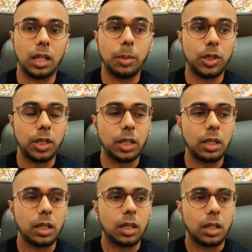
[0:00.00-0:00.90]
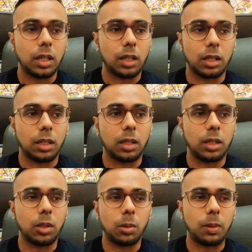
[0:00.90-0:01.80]
imaging.
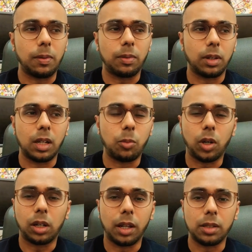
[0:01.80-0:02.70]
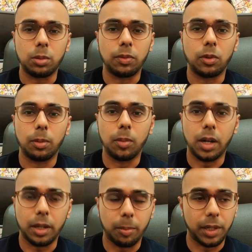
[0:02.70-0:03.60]
We have a number of clients. We've got
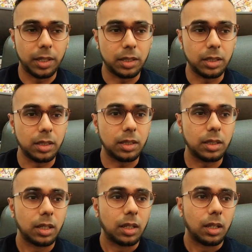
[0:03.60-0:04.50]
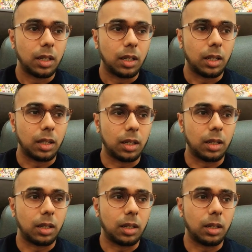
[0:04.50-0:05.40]
marketplaces.
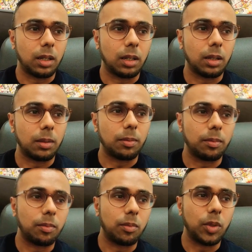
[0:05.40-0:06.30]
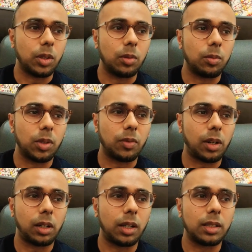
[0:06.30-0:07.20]
One of our
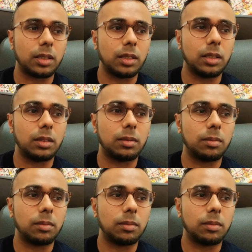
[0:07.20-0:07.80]
clients did